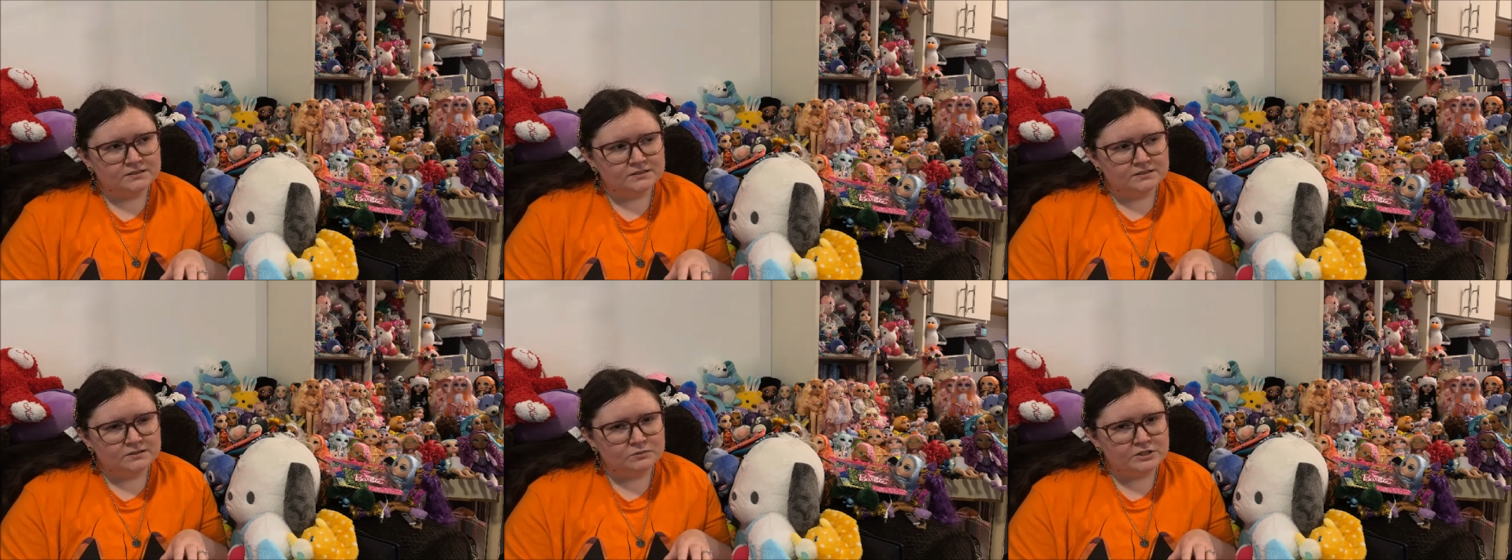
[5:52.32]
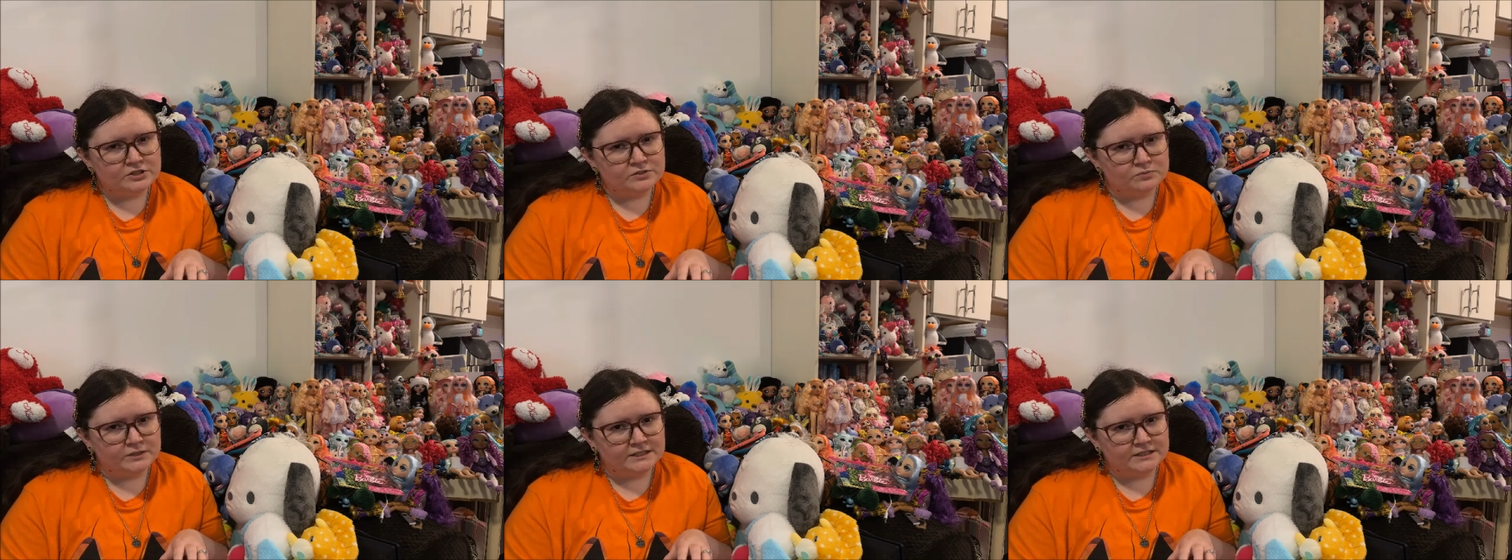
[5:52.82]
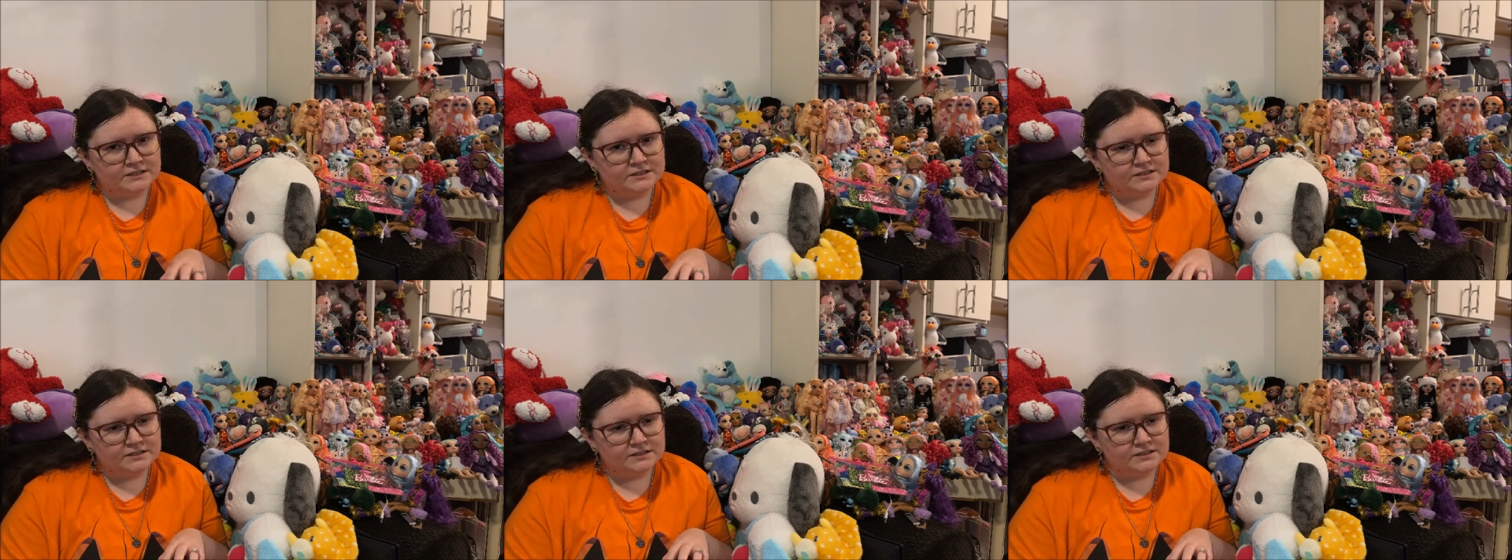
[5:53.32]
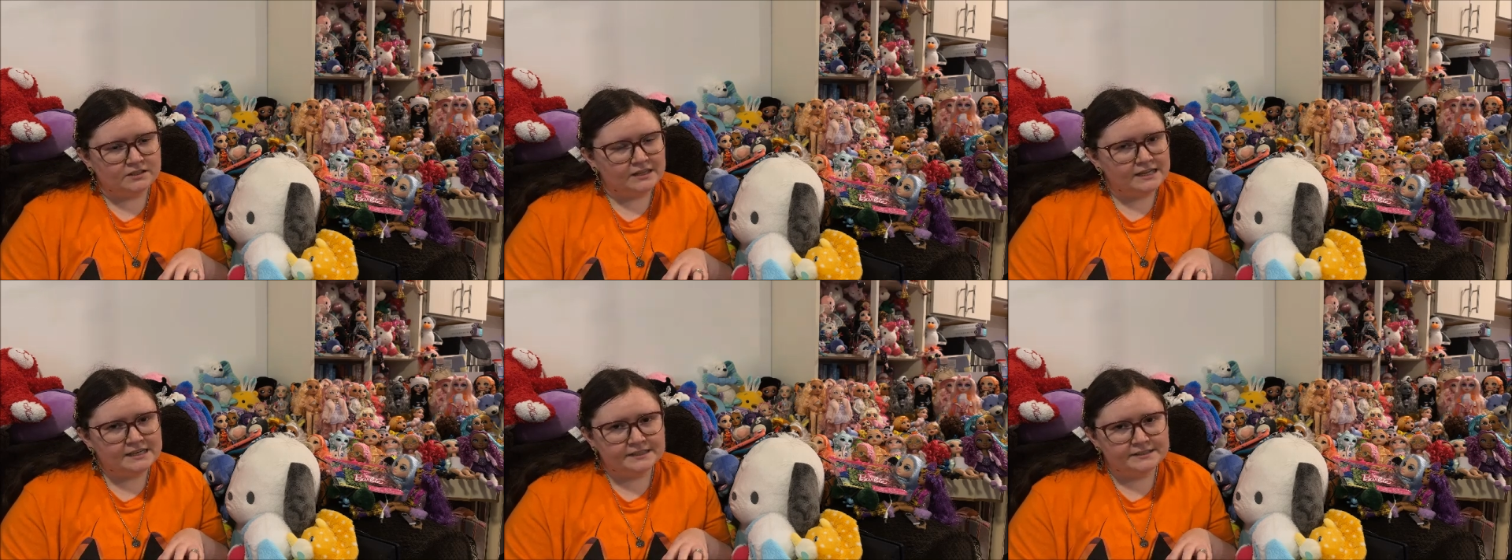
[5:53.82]
which is weird. They're
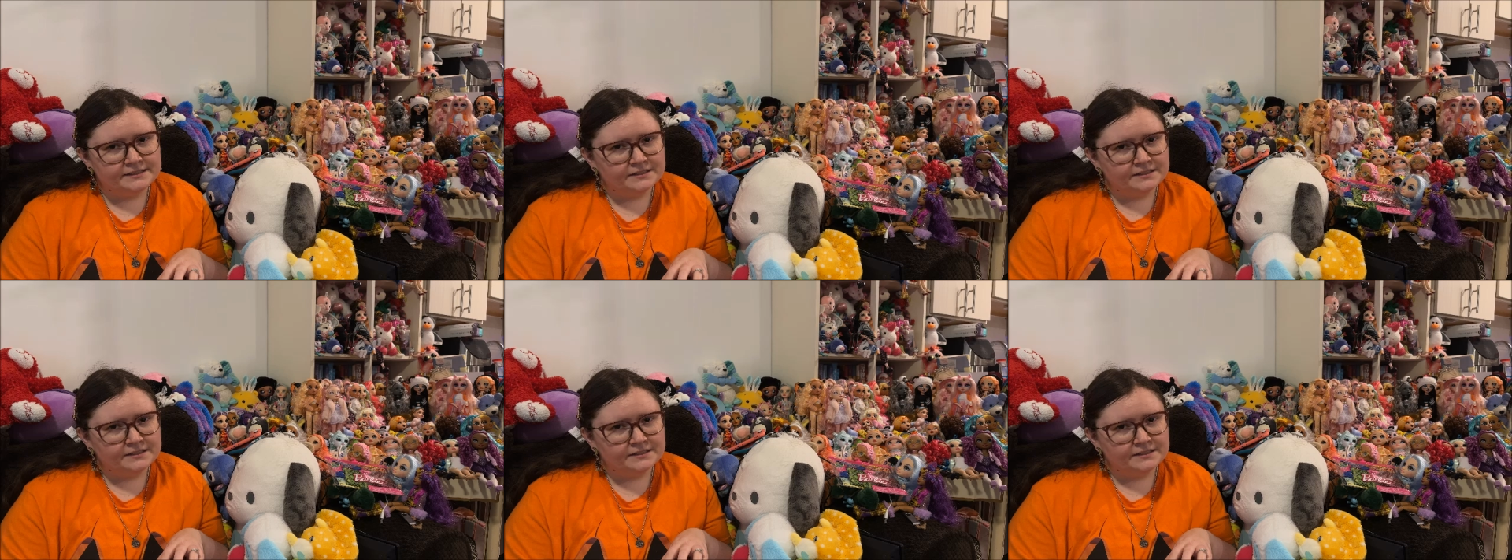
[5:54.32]
like,